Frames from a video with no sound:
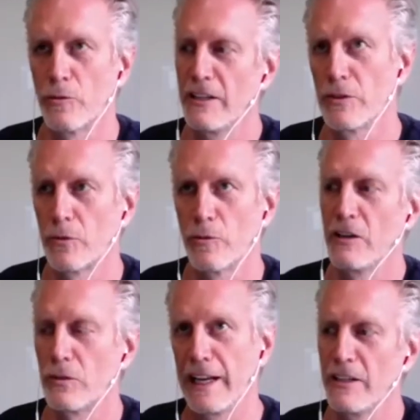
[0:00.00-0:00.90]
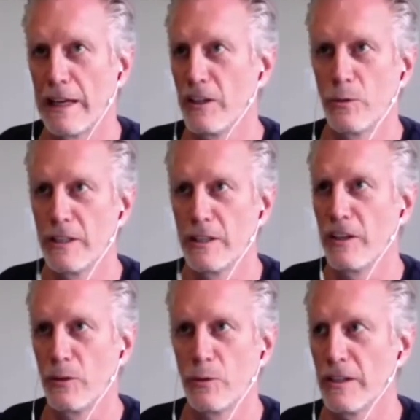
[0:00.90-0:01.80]
which is as equally
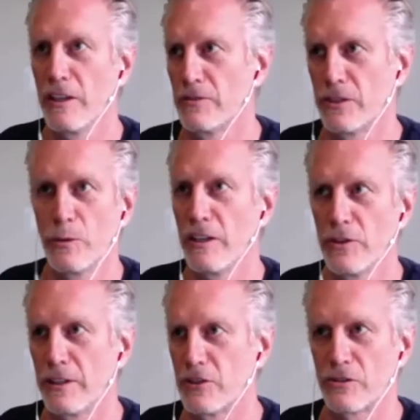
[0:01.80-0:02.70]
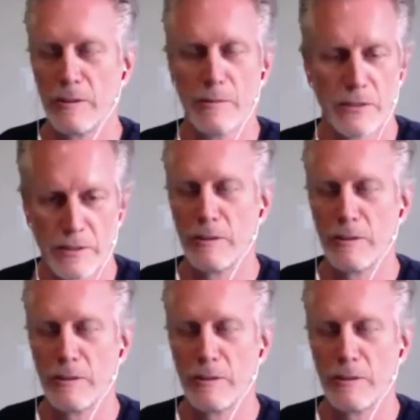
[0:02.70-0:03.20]
guilty of just extremism.